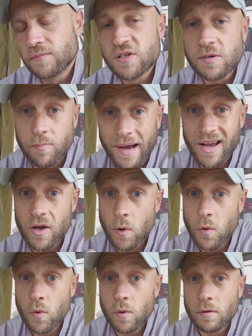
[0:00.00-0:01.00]

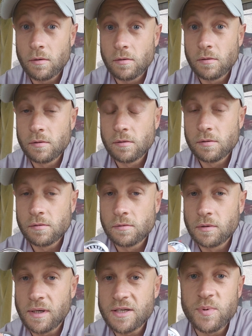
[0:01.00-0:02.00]
Tobacco
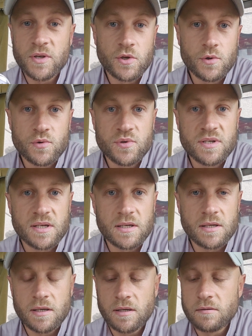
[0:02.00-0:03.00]
has been used
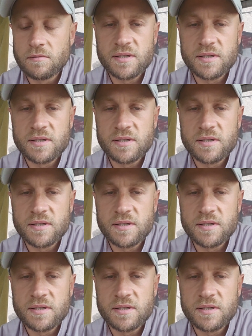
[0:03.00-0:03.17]
in